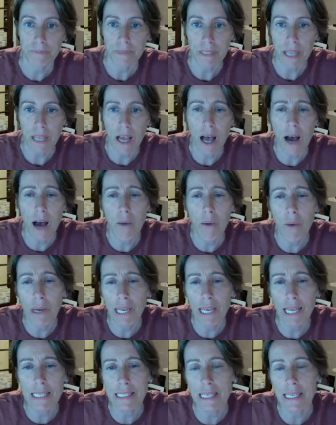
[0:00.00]
One
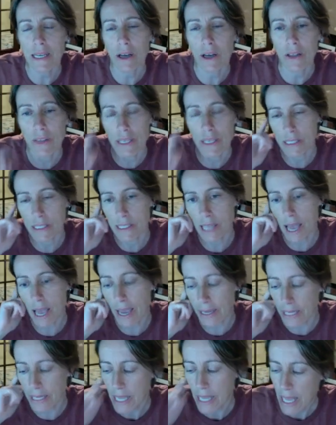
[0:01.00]
last thing on this
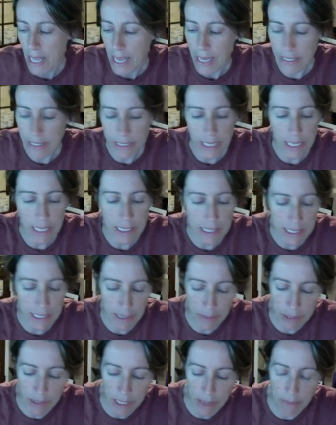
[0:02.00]
slide, it does
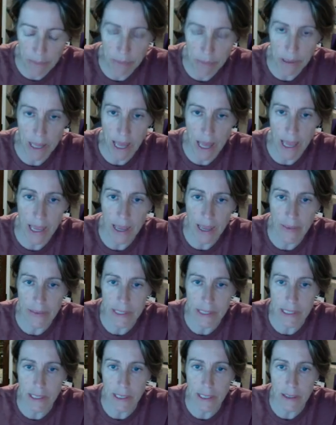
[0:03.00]
seem to imply here, this
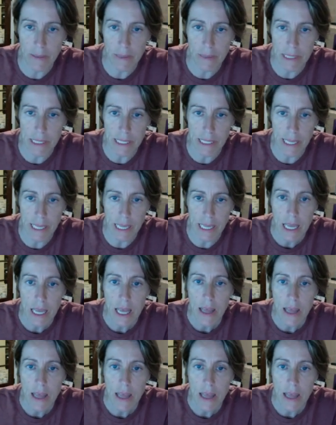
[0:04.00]
is a little misleading,